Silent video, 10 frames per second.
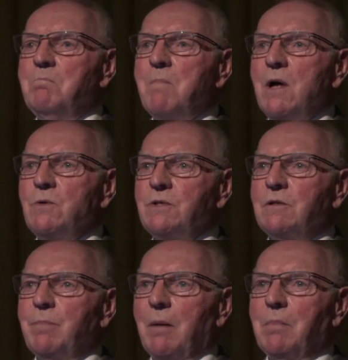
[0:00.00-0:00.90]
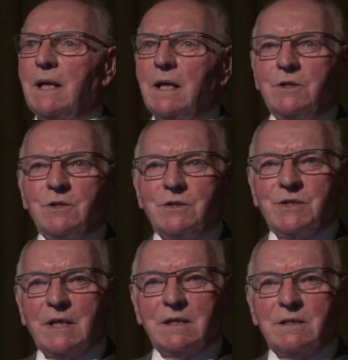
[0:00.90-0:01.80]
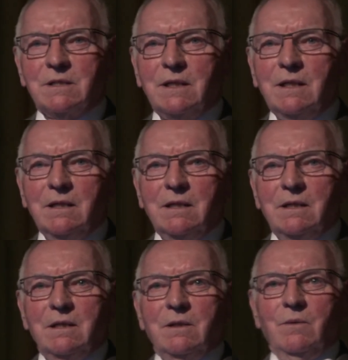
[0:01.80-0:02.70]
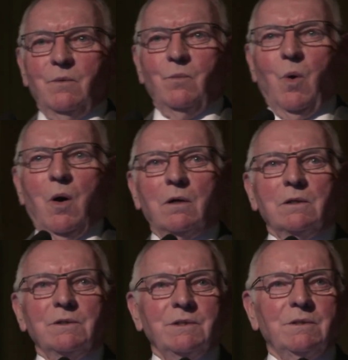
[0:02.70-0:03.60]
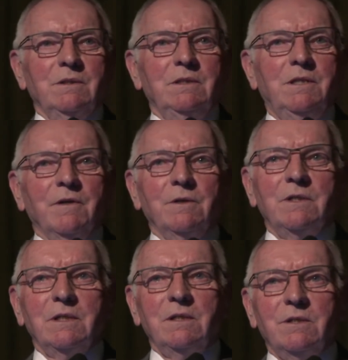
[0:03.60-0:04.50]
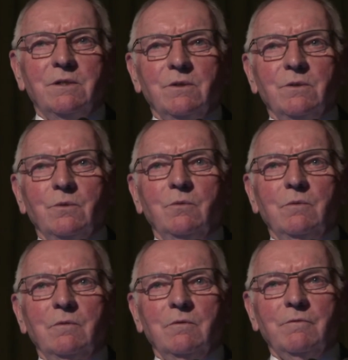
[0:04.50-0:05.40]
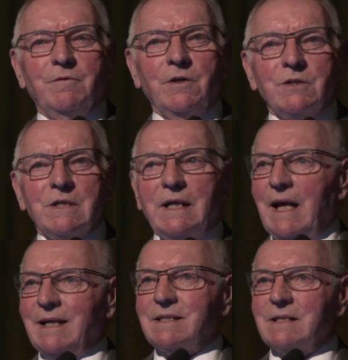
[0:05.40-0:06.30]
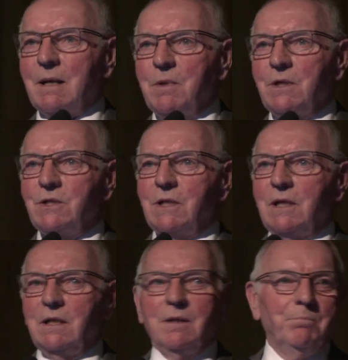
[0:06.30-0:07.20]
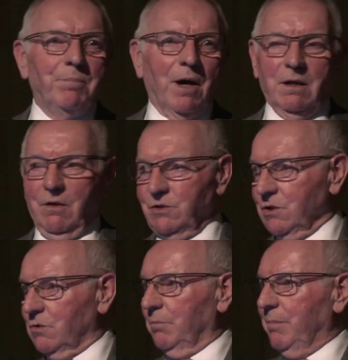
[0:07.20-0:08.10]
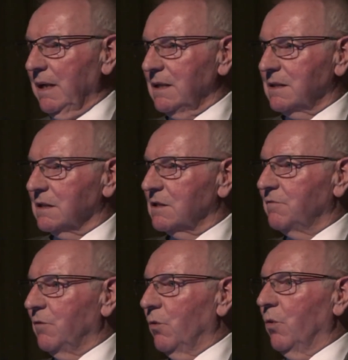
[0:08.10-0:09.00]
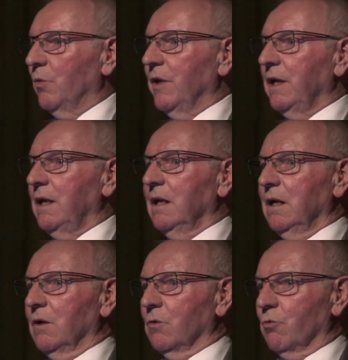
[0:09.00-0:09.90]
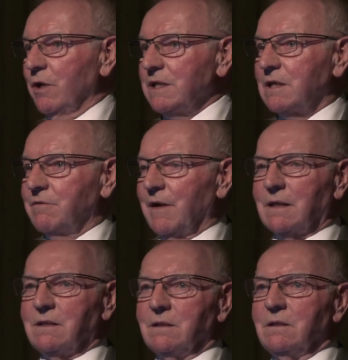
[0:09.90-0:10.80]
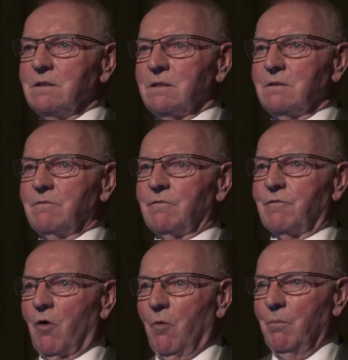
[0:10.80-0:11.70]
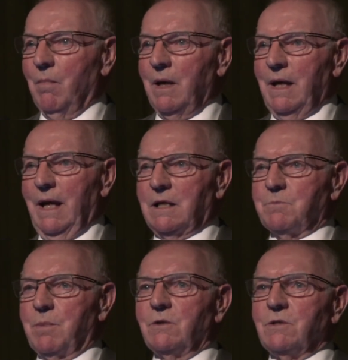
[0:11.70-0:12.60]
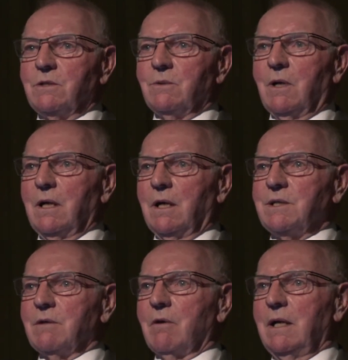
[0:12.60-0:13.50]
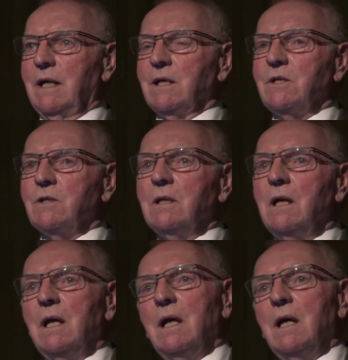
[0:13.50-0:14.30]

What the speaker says: most of publication 60 was devoted to firstly establishing the biological basis for the risk factors from exposure to ionizing radiation,